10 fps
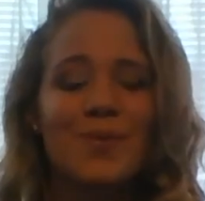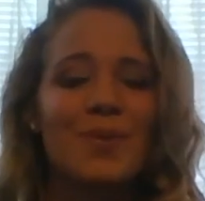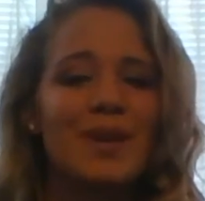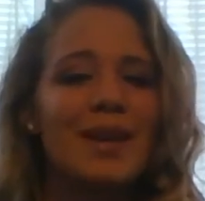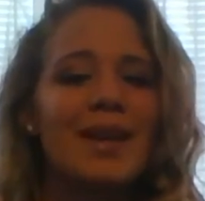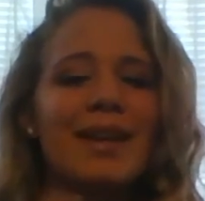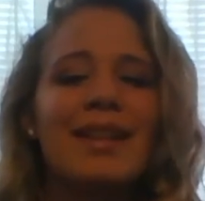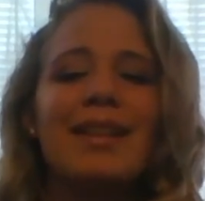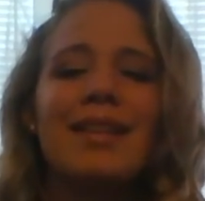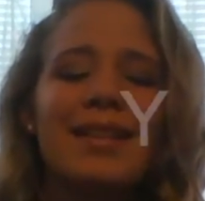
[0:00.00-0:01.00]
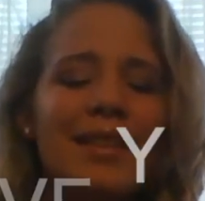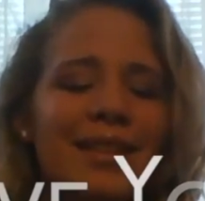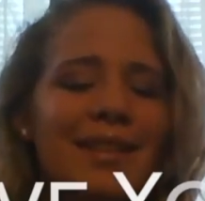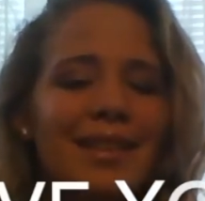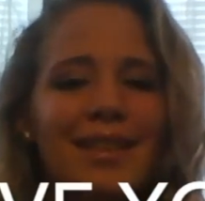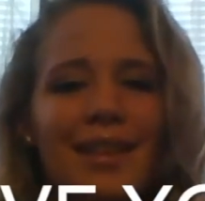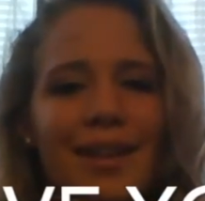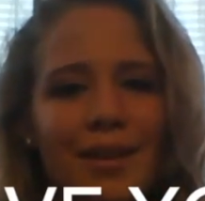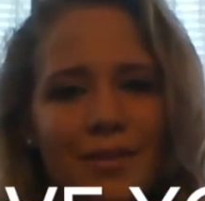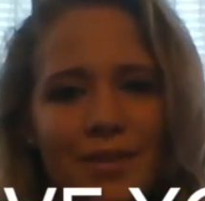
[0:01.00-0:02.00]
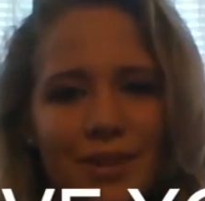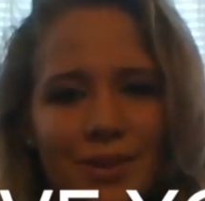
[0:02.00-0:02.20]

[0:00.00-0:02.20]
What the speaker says: (no one is talking)